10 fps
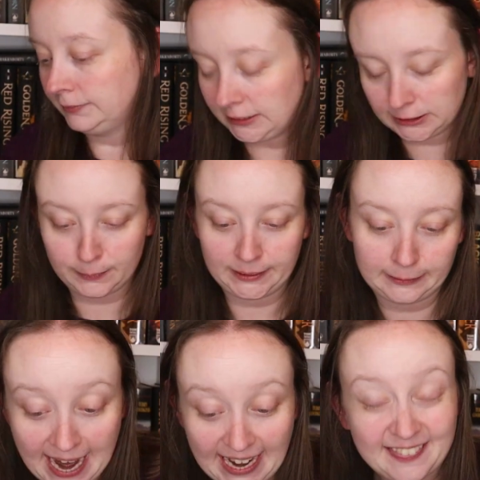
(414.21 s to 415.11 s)
That's all we
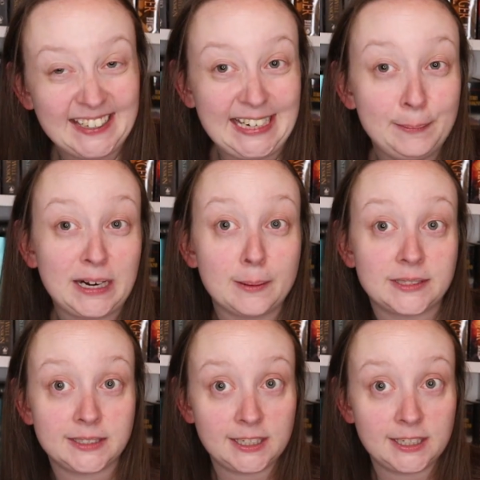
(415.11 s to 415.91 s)
know. And I think he becomes a